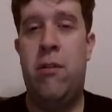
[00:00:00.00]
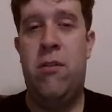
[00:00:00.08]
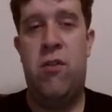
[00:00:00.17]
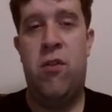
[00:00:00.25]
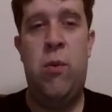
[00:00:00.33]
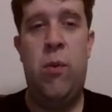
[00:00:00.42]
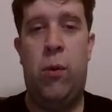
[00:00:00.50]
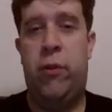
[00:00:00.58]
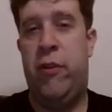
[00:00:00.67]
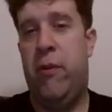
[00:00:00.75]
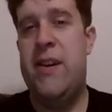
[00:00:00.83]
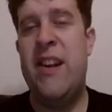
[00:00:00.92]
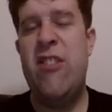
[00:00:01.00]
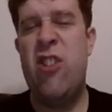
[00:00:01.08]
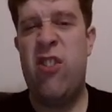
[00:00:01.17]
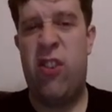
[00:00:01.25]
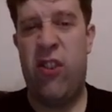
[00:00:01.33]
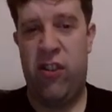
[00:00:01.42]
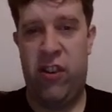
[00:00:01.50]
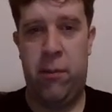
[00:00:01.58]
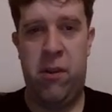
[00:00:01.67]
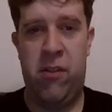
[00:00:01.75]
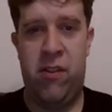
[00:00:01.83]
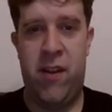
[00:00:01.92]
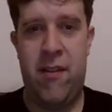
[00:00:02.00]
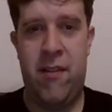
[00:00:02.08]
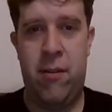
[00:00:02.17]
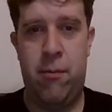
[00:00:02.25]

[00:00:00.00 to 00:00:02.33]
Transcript: two, or three digits sum to seven.